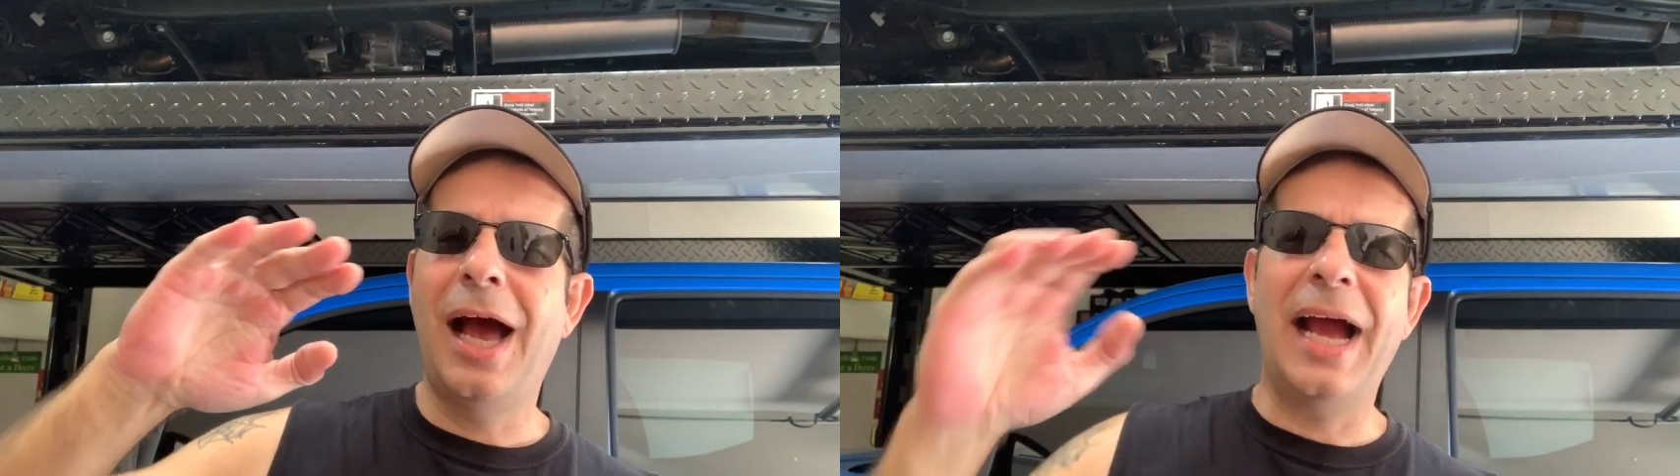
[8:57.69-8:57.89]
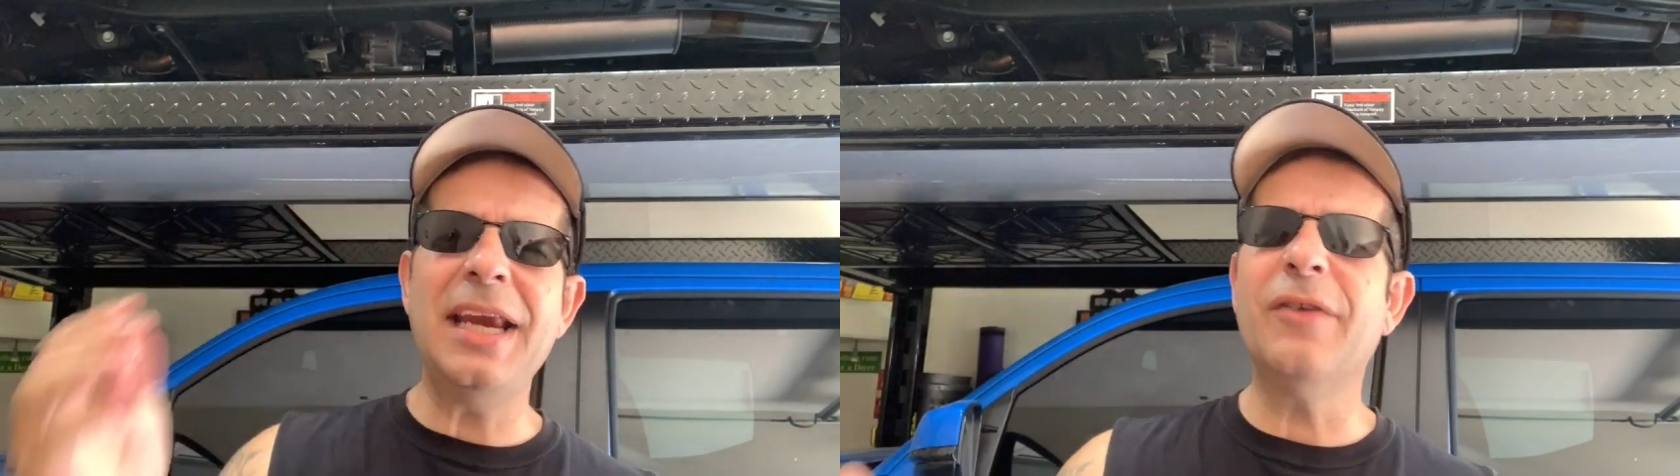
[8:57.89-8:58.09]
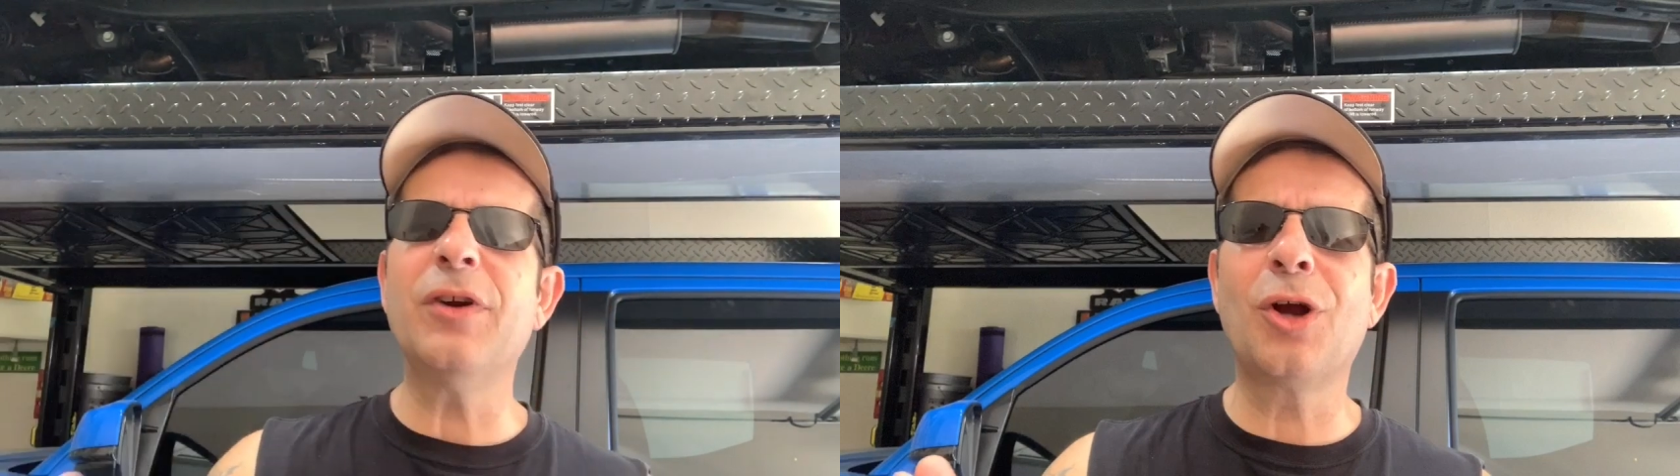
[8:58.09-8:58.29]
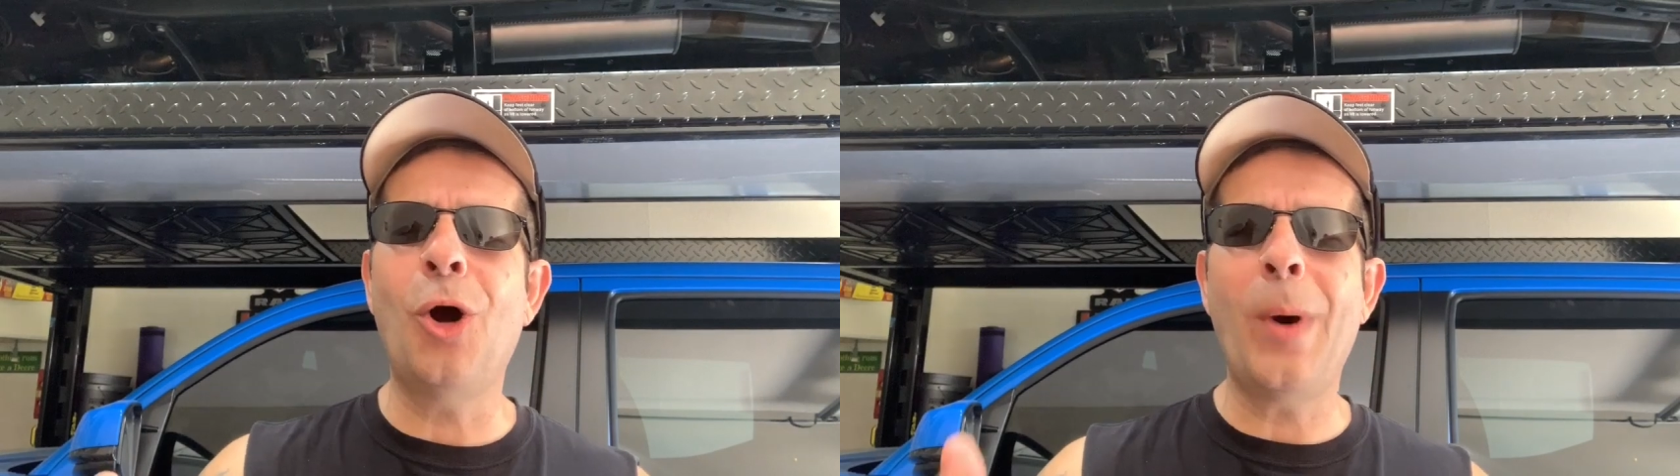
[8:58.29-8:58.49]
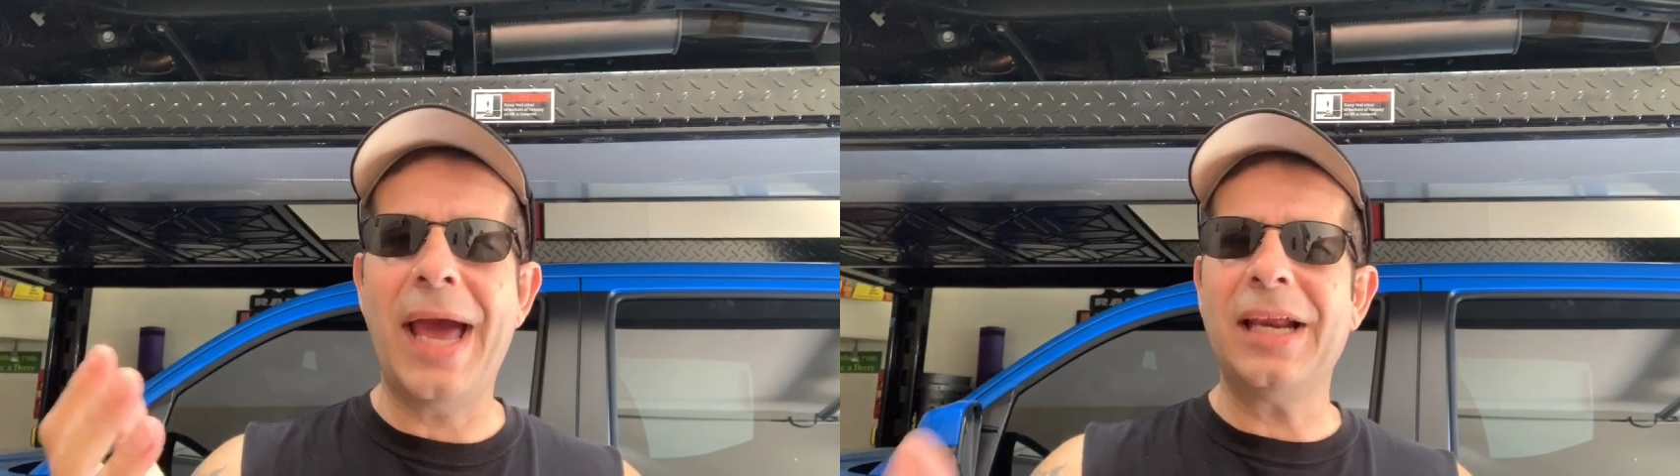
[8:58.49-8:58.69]
I never
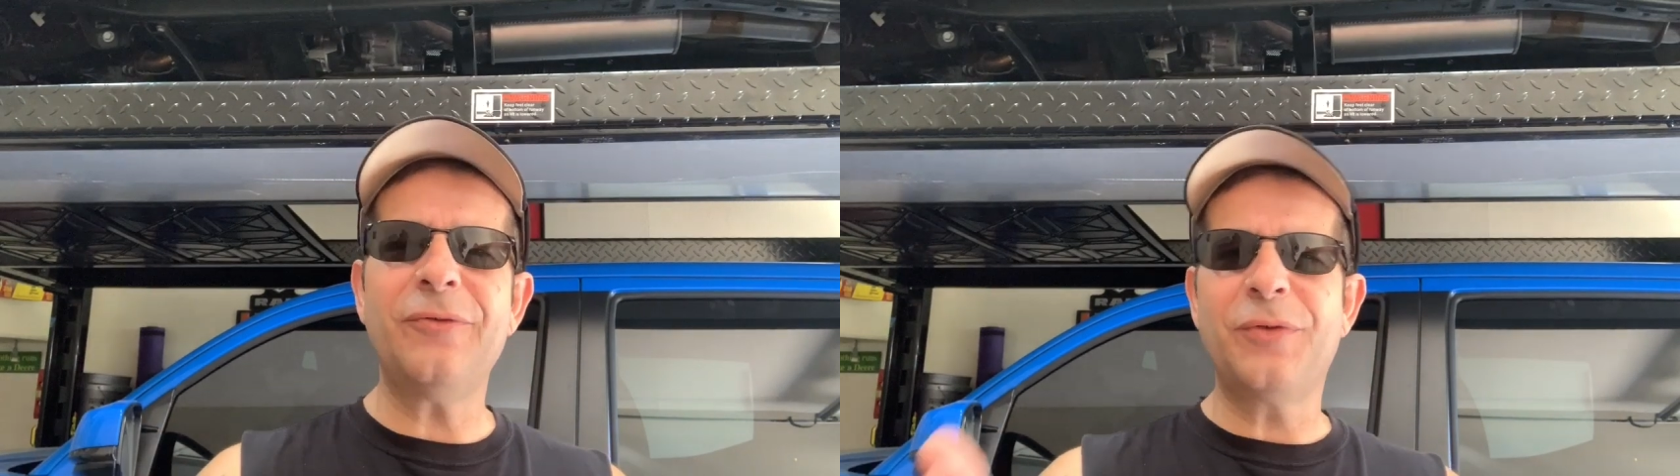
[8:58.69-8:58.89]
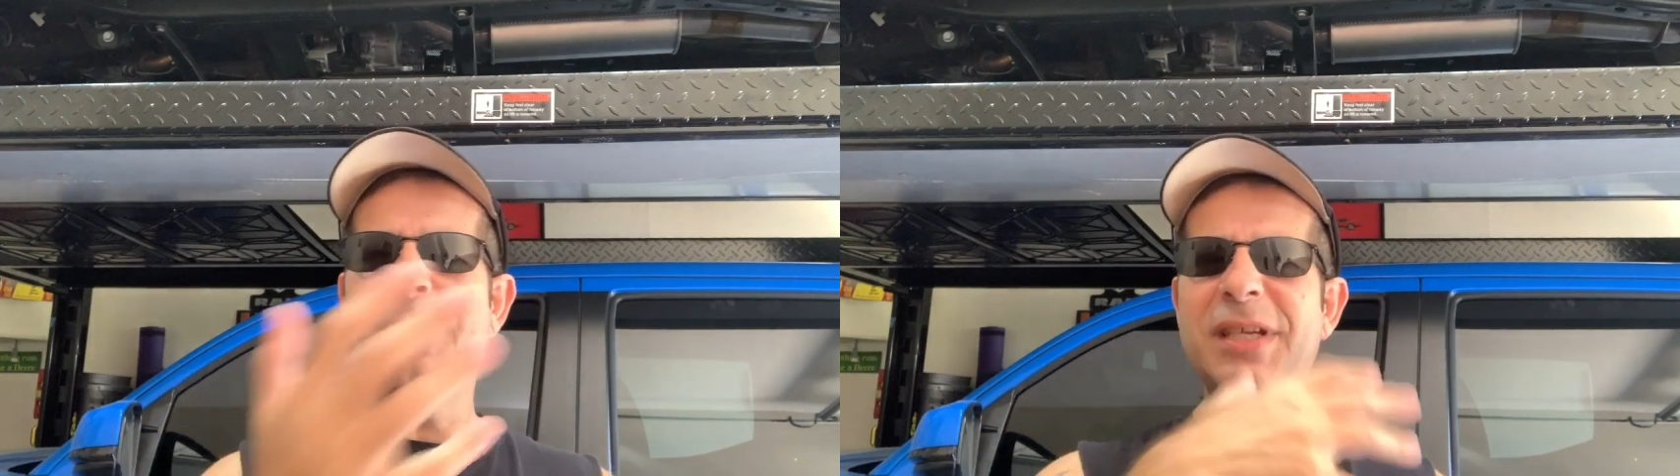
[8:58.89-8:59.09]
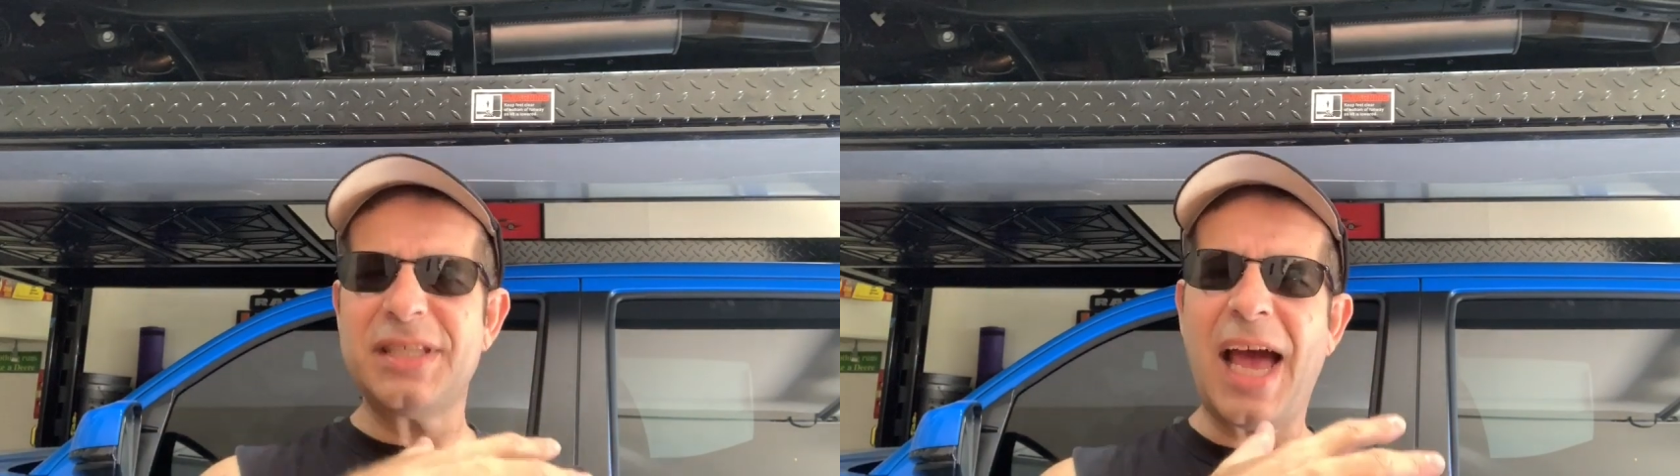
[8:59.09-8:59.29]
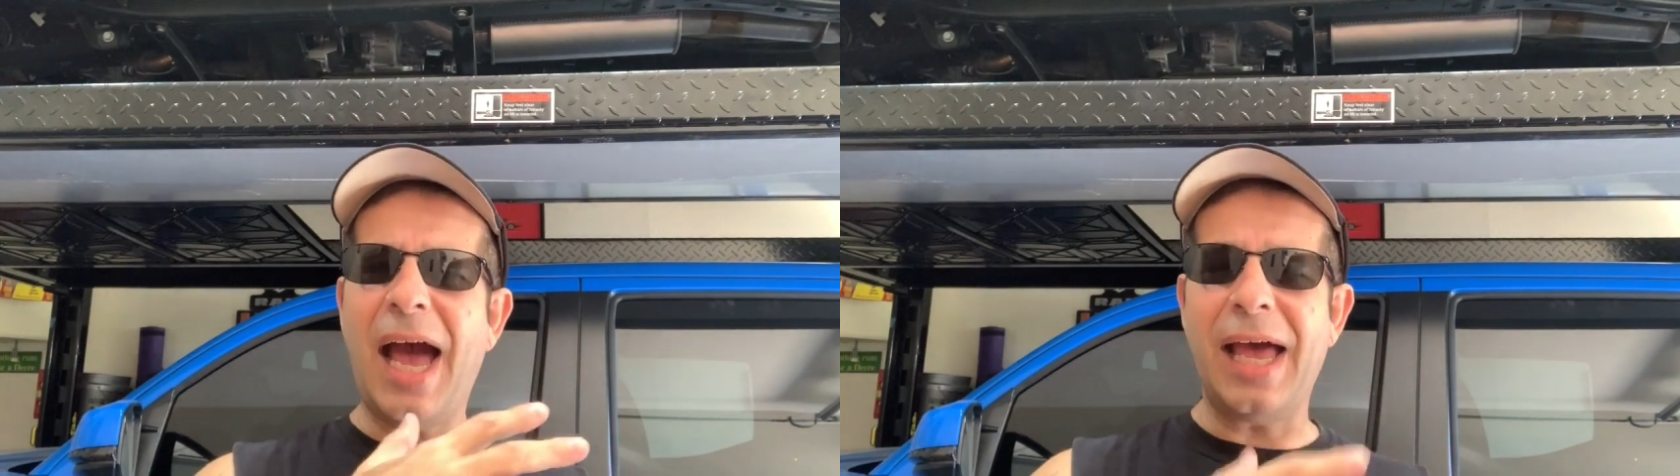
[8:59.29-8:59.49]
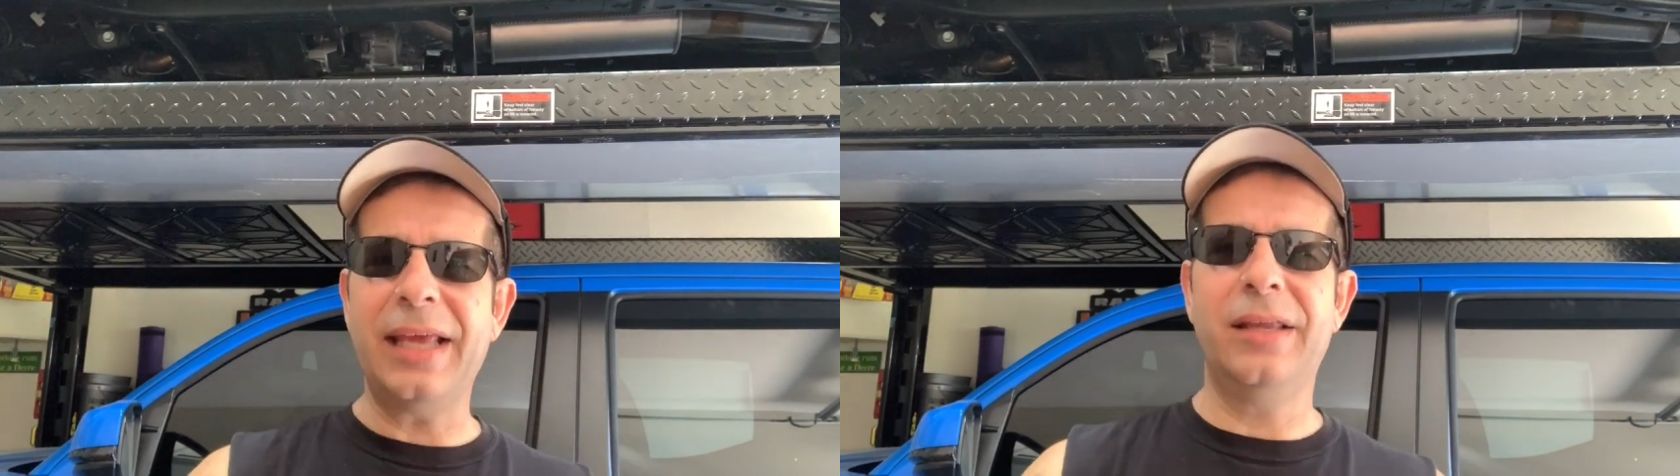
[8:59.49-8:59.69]
go at it from the
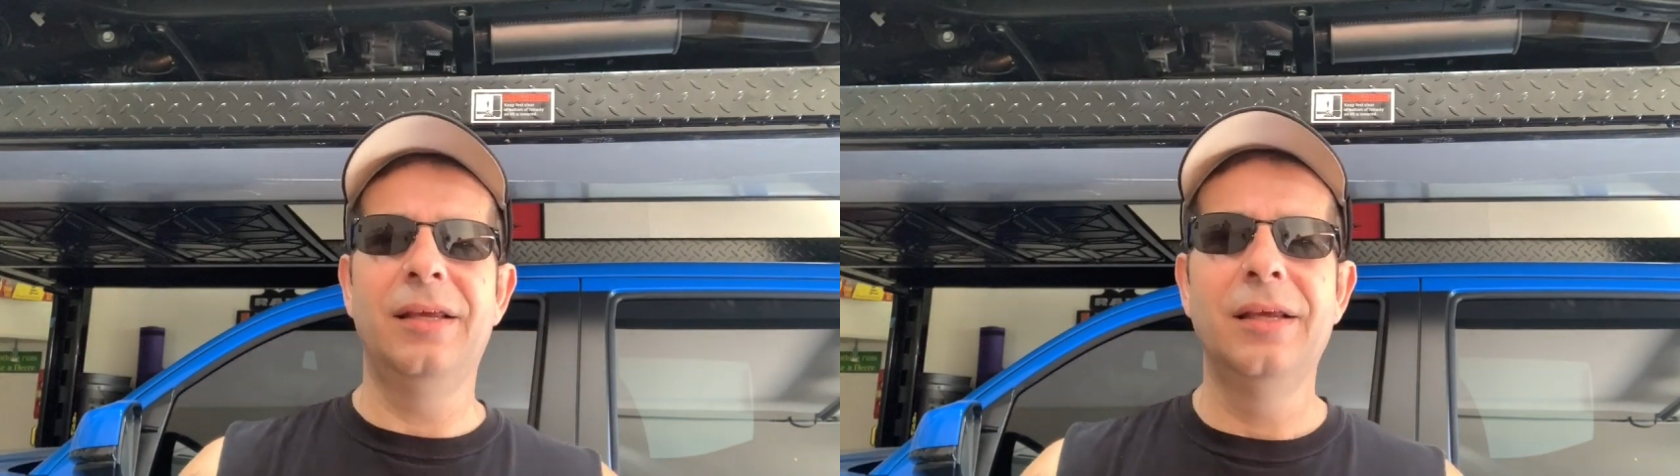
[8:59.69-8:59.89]
side,